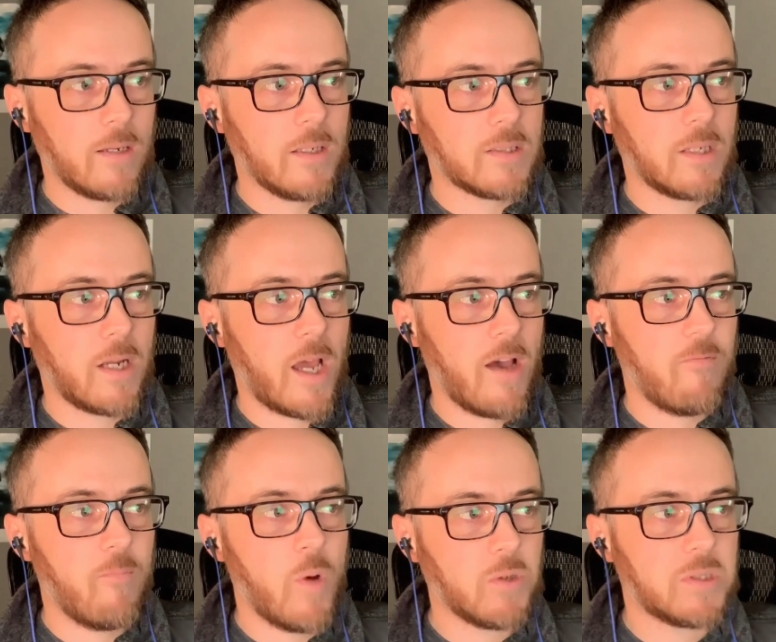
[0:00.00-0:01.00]
It's gonna have
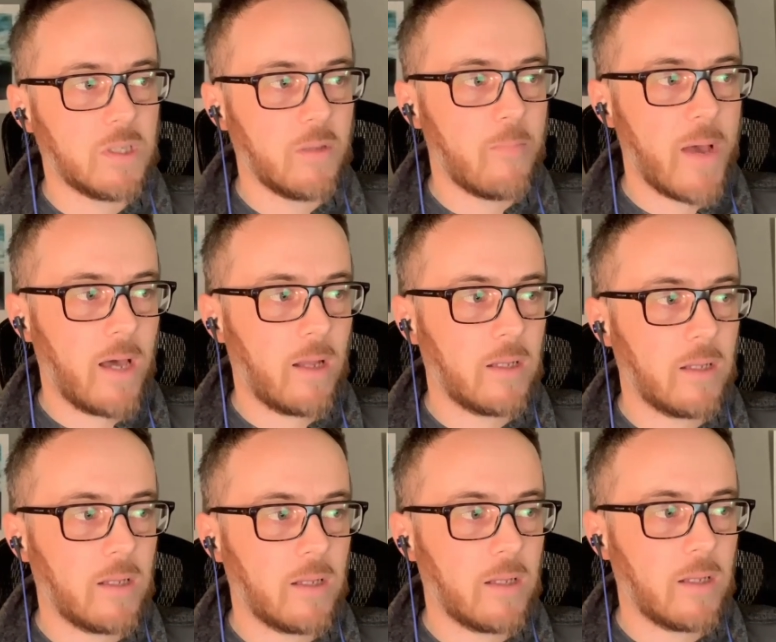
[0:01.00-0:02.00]
most of the balance
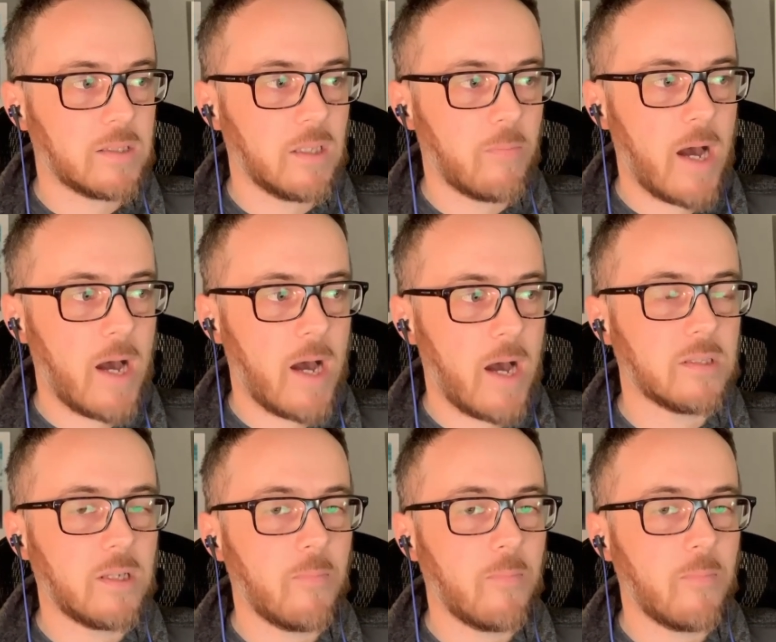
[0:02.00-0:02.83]
and the power